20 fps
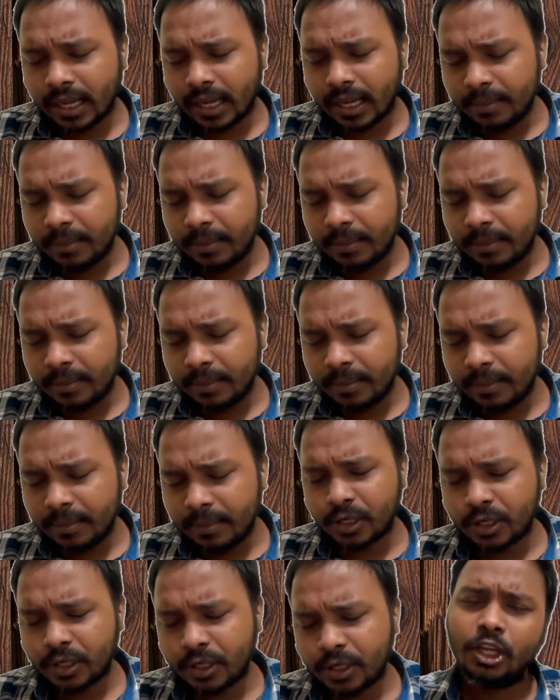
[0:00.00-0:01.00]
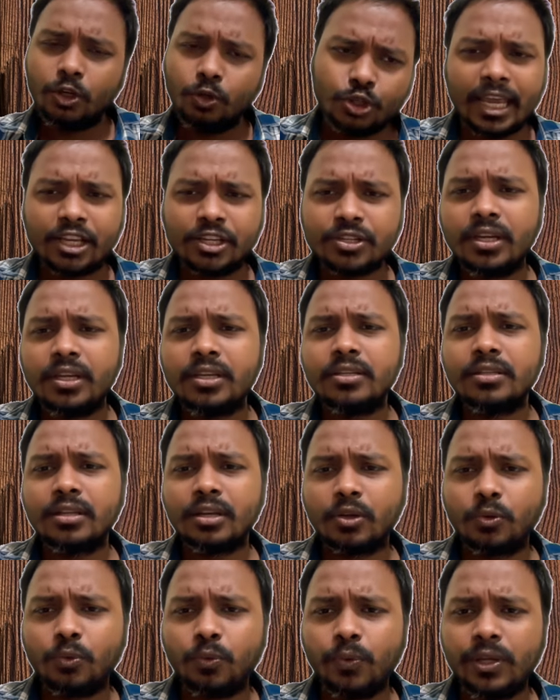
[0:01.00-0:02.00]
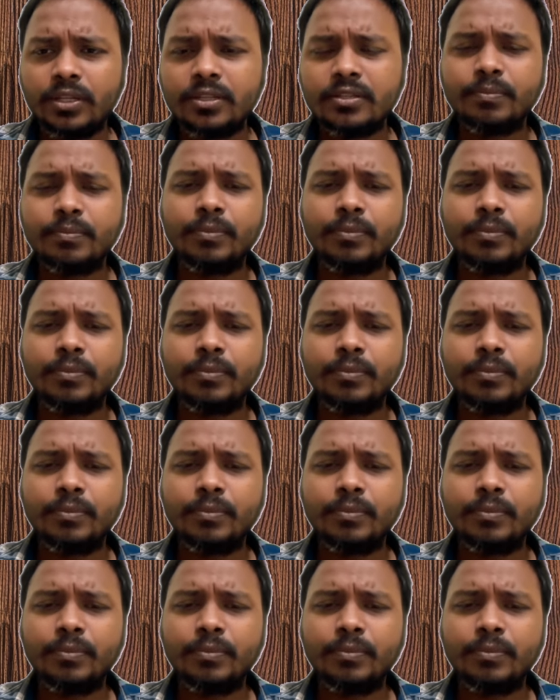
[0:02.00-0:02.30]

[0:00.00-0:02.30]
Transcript: you just exchange the queens,